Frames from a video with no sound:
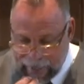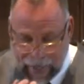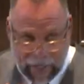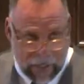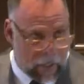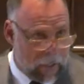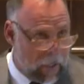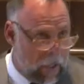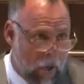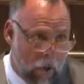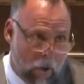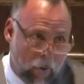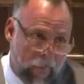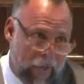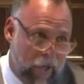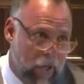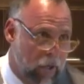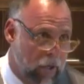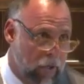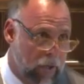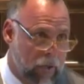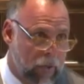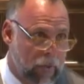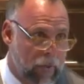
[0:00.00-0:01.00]
I got to know
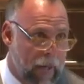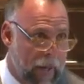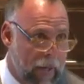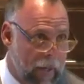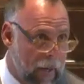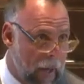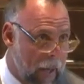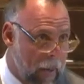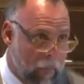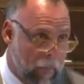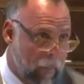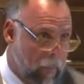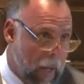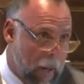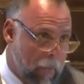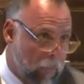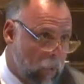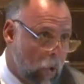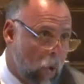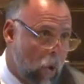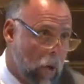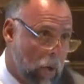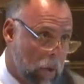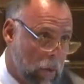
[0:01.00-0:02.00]
because then I'm,
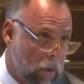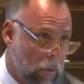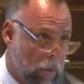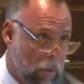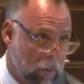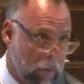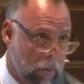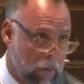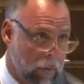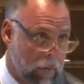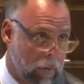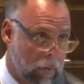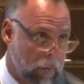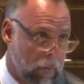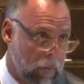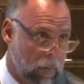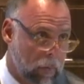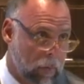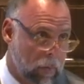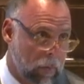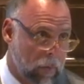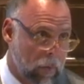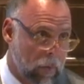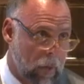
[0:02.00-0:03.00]
I'm wrong.
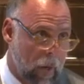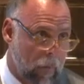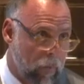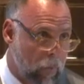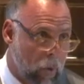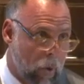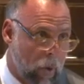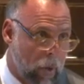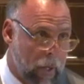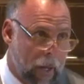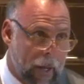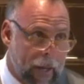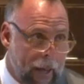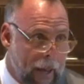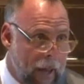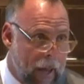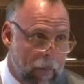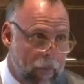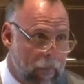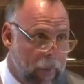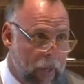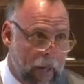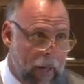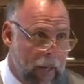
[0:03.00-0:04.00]
I'm wrong. It
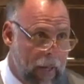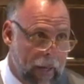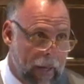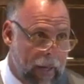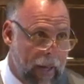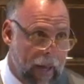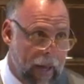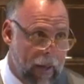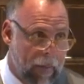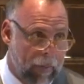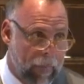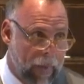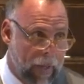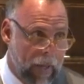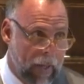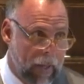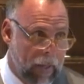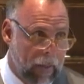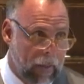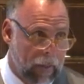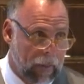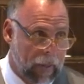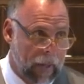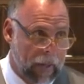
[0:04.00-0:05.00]
can't be, it can't
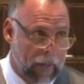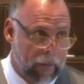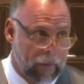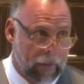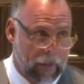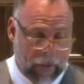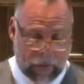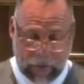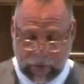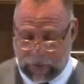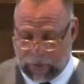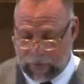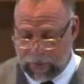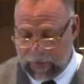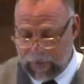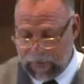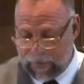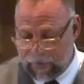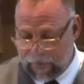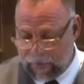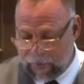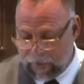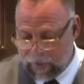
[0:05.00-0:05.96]
be like this.